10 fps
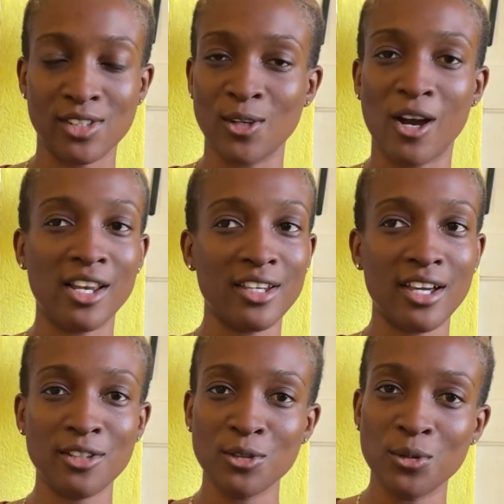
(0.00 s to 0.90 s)
So all you
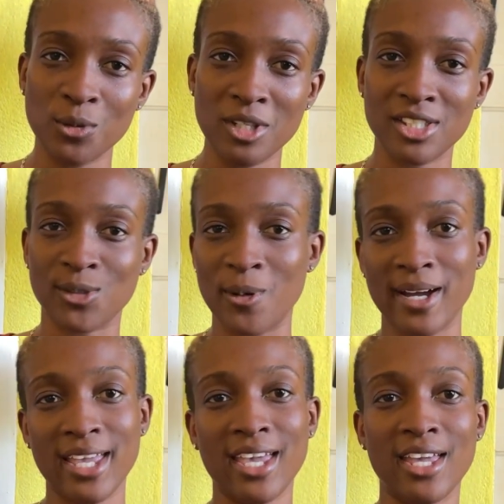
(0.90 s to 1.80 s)
gotta do is go
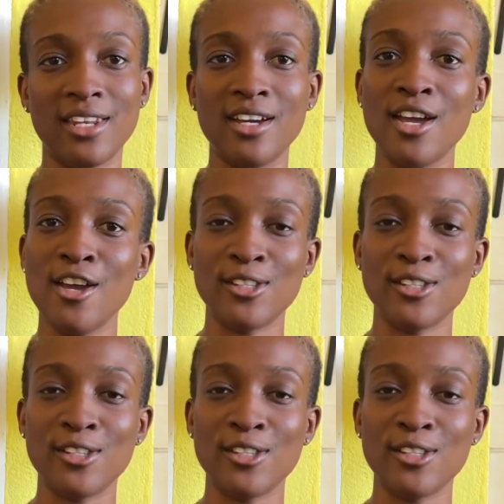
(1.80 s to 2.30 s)
ahead,